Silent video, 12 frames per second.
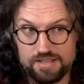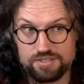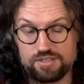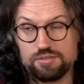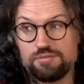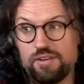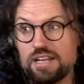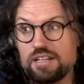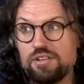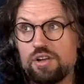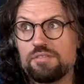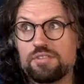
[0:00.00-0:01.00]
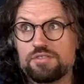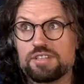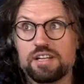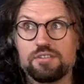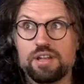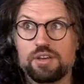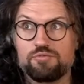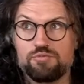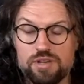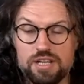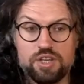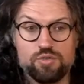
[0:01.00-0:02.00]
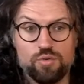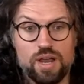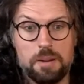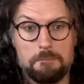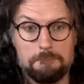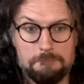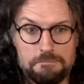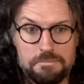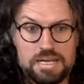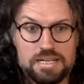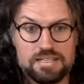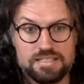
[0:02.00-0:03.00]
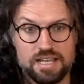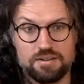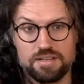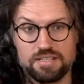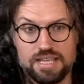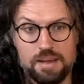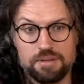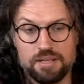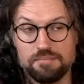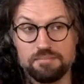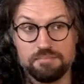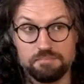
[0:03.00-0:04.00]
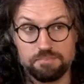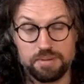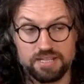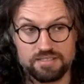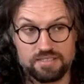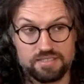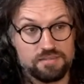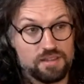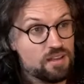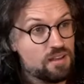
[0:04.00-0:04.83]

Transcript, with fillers: So you'll find a lot of those kind of like really great meaty sounding Zeppelin beats,